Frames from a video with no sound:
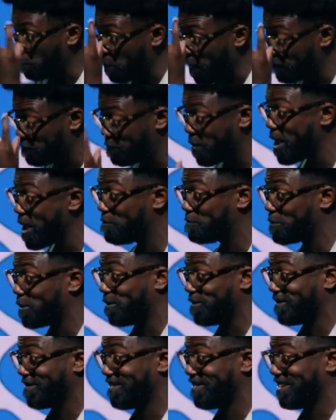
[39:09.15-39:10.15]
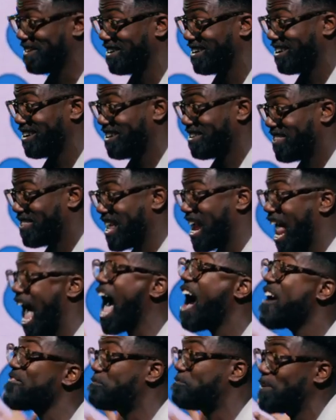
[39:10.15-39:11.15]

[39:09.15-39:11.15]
of people that have